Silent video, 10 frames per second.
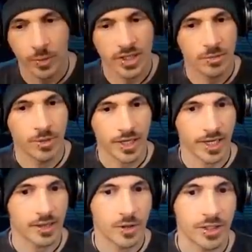with, but
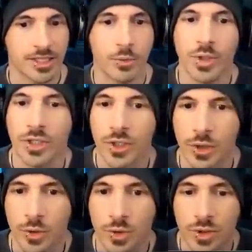I thought that we could
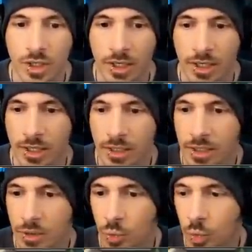use uh,
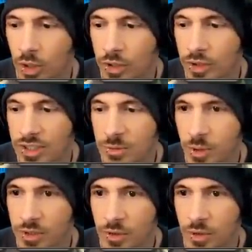the water espresso